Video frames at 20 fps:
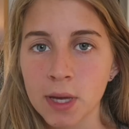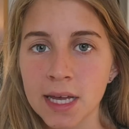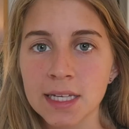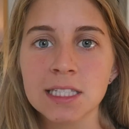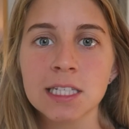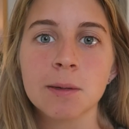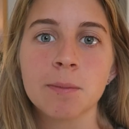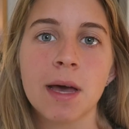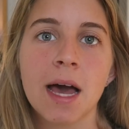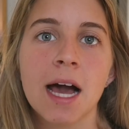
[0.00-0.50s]

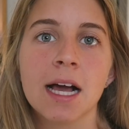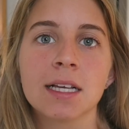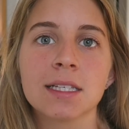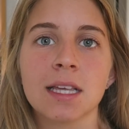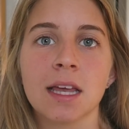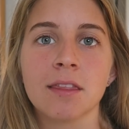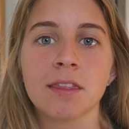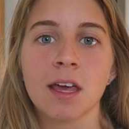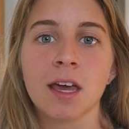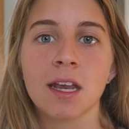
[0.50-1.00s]
plastic bags
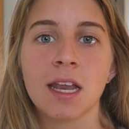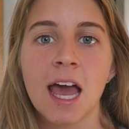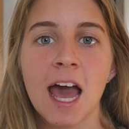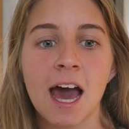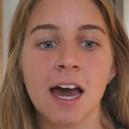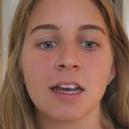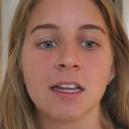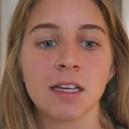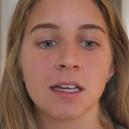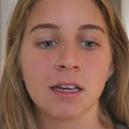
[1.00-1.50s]
and then
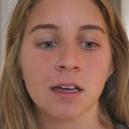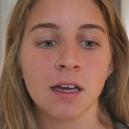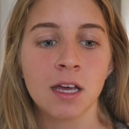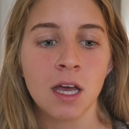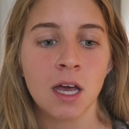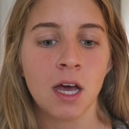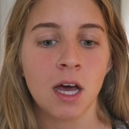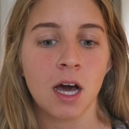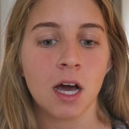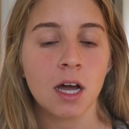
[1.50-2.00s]
adding
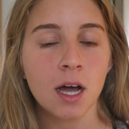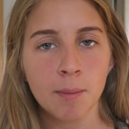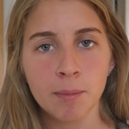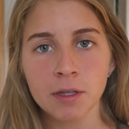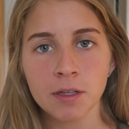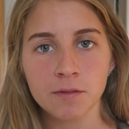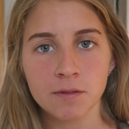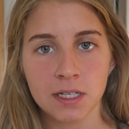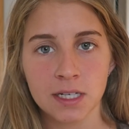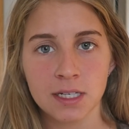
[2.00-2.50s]
a
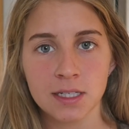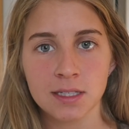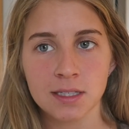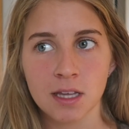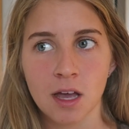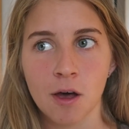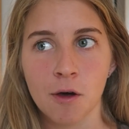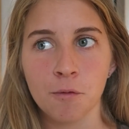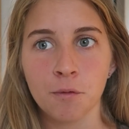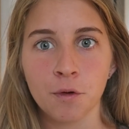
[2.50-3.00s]
couple of days
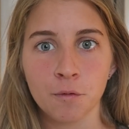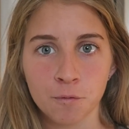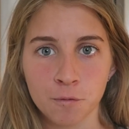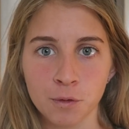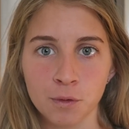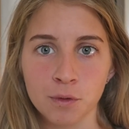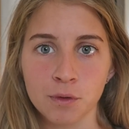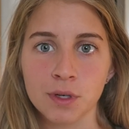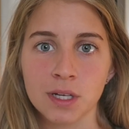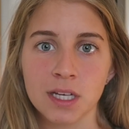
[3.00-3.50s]
of
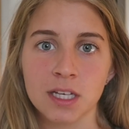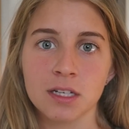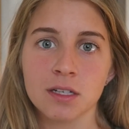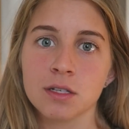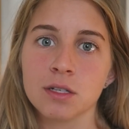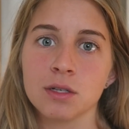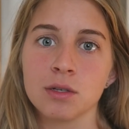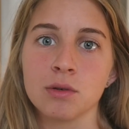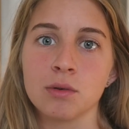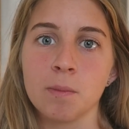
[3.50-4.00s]
food
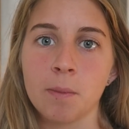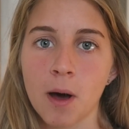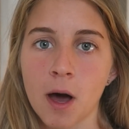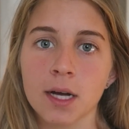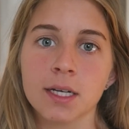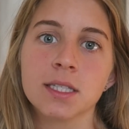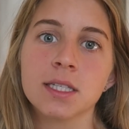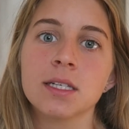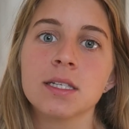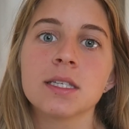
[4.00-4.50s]
into
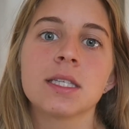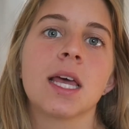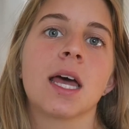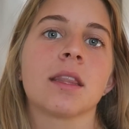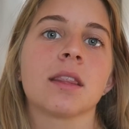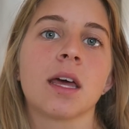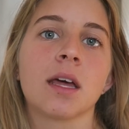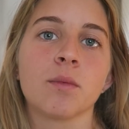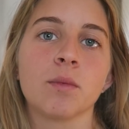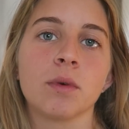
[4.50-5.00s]
boxes,
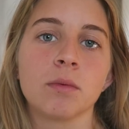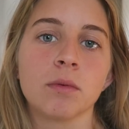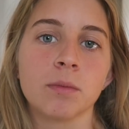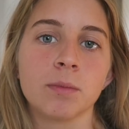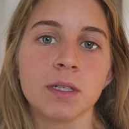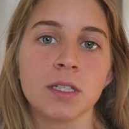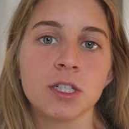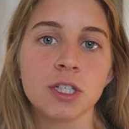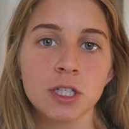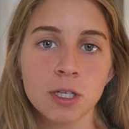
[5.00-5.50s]
and then we will
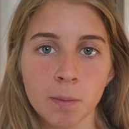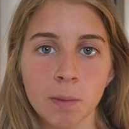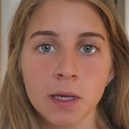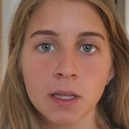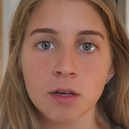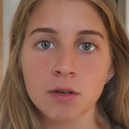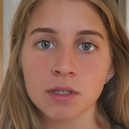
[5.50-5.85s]
be shipping